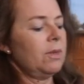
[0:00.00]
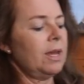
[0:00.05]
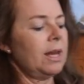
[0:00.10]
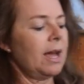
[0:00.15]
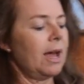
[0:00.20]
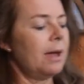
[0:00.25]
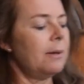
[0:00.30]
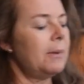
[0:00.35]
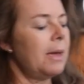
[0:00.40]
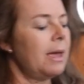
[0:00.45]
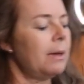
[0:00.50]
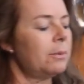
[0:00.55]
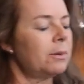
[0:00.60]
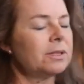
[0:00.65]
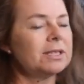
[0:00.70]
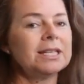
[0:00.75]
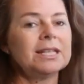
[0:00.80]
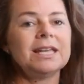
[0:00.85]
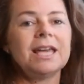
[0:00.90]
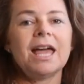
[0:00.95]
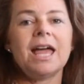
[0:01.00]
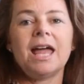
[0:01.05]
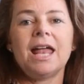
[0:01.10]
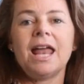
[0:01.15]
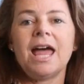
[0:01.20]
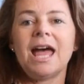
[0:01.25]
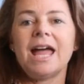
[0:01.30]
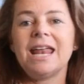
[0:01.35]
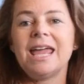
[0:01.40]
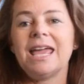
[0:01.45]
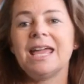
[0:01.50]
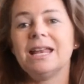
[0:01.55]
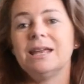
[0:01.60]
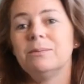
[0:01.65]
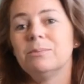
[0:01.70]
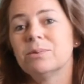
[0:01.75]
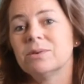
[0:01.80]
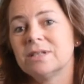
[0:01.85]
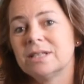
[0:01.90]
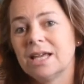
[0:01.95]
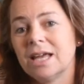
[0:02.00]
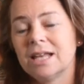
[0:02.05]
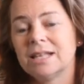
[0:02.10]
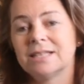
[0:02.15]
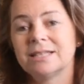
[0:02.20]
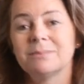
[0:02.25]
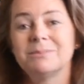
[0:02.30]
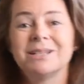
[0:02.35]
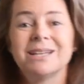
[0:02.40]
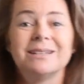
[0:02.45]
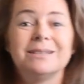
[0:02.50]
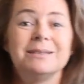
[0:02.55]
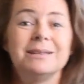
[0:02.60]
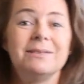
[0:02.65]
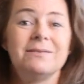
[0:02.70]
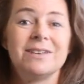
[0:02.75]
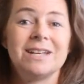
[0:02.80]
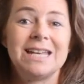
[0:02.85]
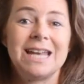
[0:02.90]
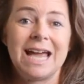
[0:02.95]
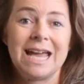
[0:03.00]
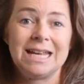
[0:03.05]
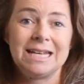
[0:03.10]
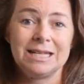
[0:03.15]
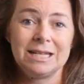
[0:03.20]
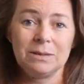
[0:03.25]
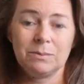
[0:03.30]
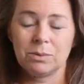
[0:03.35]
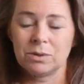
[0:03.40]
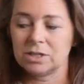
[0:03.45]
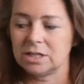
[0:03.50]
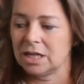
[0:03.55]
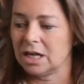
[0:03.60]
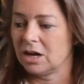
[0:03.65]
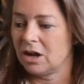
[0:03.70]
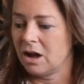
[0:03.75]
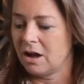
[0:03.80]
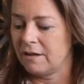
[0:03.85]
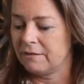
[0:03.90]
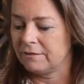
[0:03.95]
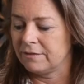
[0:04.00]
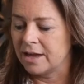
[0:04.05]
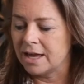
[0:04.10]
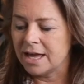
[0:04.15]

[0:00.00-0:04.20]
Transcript: I'm able to get at 80%, sometimes even 90% off.